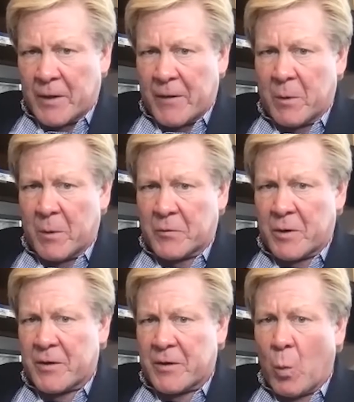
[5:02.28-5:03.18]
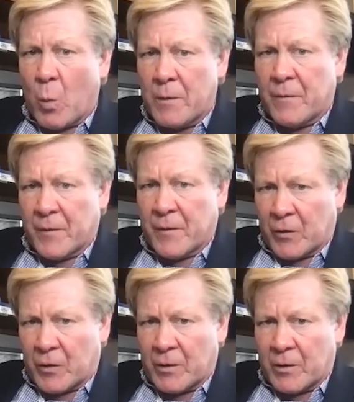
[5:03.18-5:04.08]
Safety Administration has one
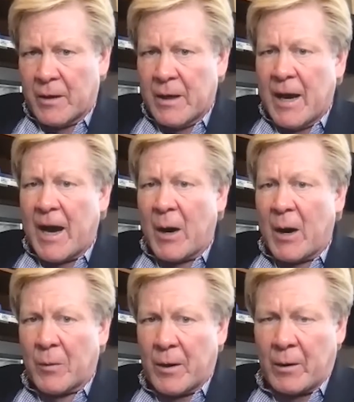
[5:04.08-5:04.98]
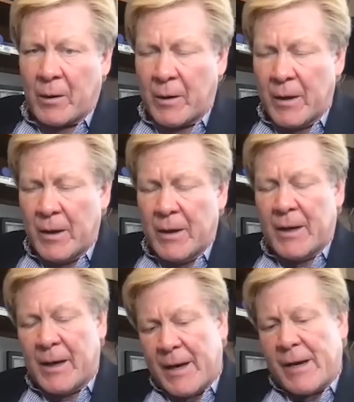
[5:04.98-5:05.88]
physician out there
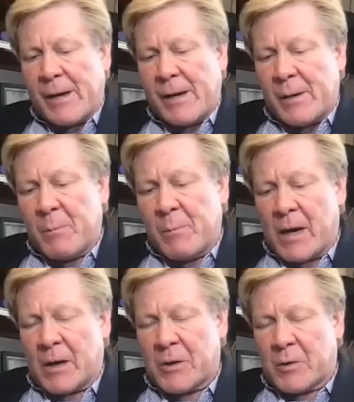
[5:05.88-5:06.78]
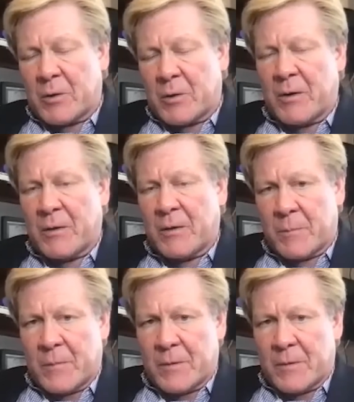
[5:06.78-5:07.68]
monitoring
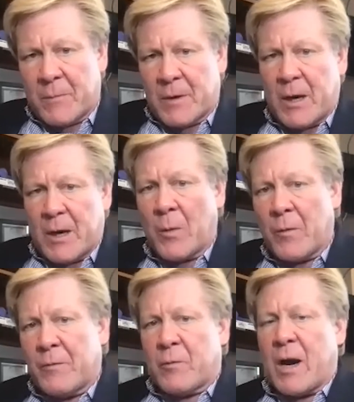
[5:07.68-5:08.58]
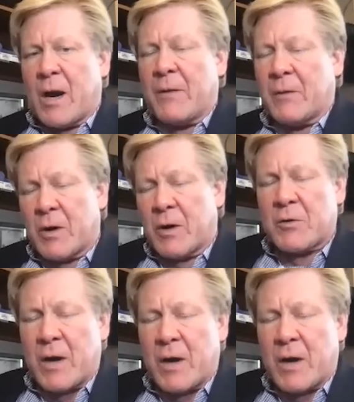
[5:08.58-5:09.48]
the health of truck
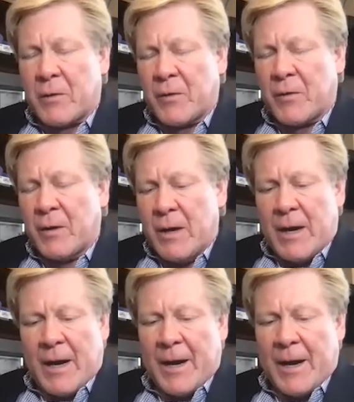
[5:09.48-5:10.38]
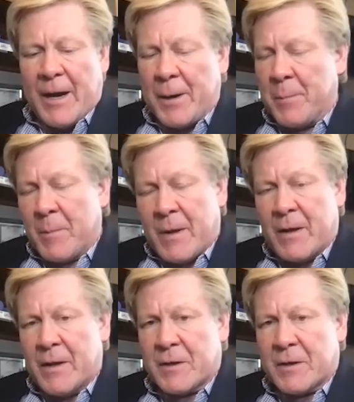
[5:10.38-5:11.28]
drivers.
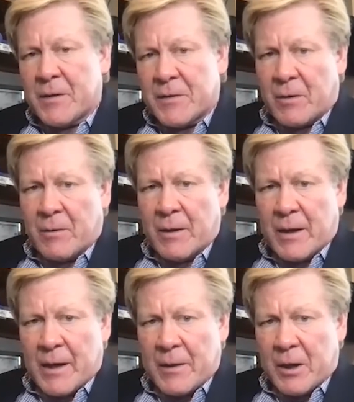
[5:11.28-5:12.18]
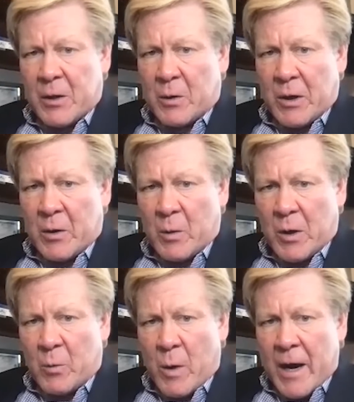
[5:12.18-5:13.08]
It's a concern, and I think
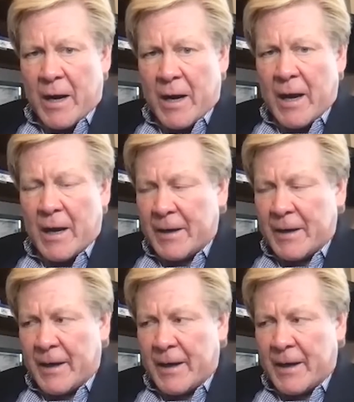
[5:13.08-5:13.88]
you're right on.